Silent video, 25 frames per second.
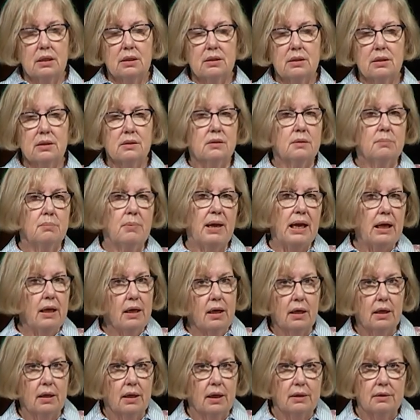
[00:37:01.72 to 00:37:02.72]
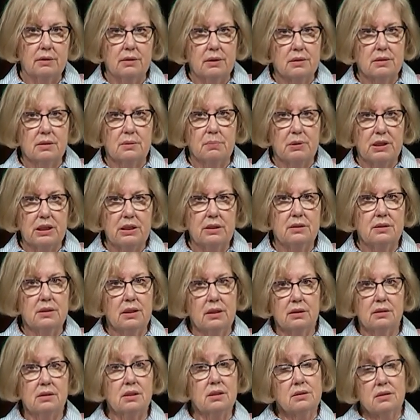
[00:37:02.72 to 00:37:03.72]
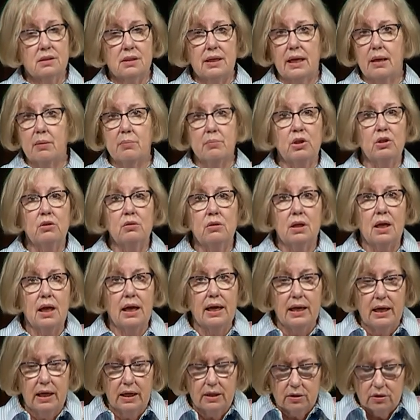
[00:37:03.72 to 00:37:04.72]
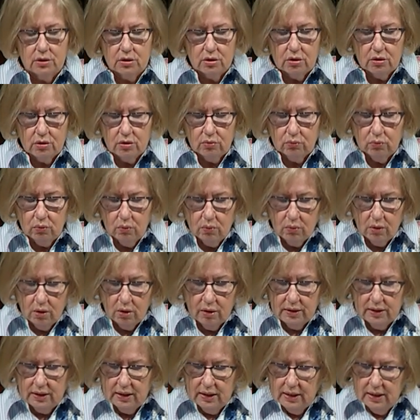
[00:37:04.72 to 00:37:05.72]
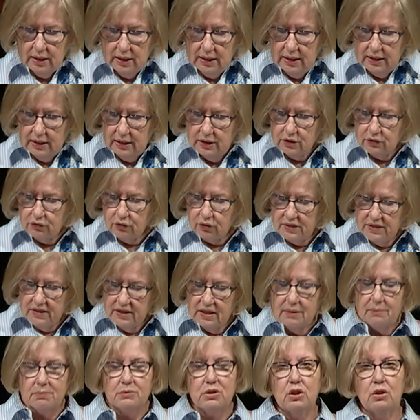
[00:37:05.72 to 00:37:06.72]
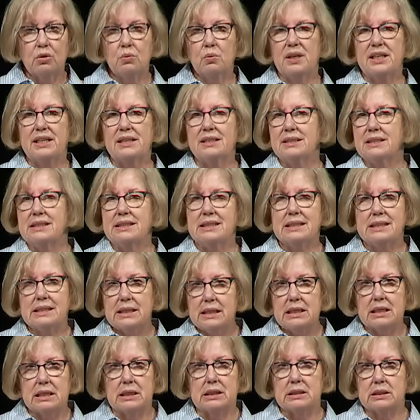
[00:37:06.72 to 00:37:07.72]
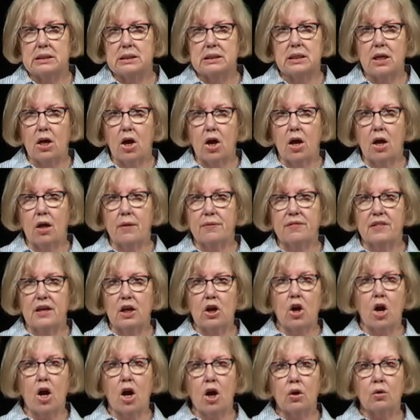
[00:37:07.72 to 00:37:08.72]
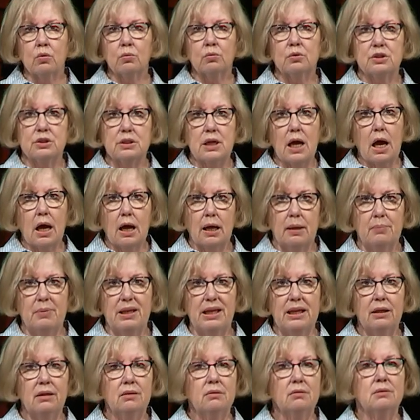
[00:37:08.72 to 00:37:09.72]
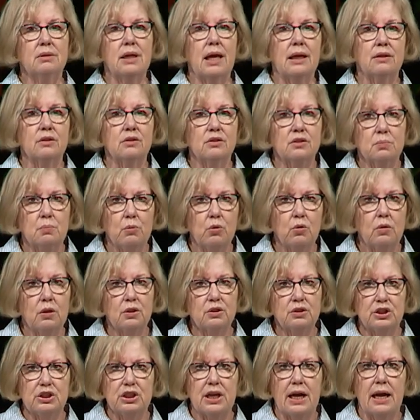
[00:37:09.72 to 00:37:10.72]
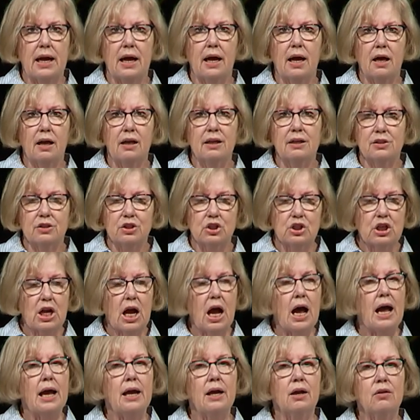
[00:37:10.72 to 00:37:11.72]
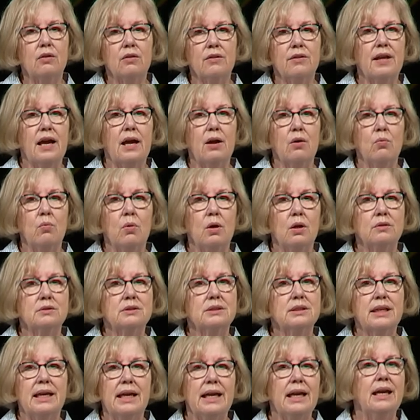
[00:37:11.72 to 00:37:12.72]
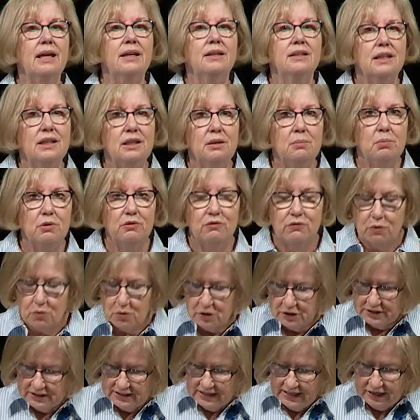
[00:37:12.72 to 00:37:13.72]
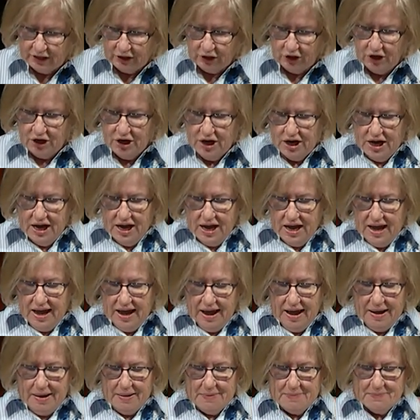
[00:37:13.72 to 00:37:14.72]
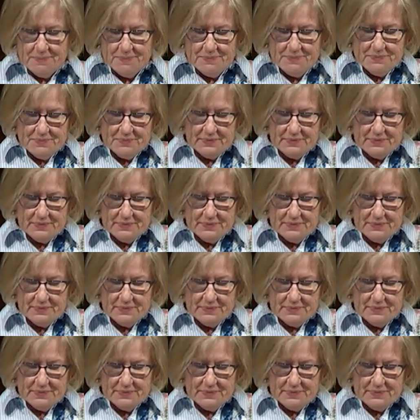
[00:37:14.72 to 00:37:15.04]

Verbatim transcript: dismaying and displeasing to Samuel and to the Lord is for them to insist on their own timing, like a spoiled child that wants candy before dinner, um,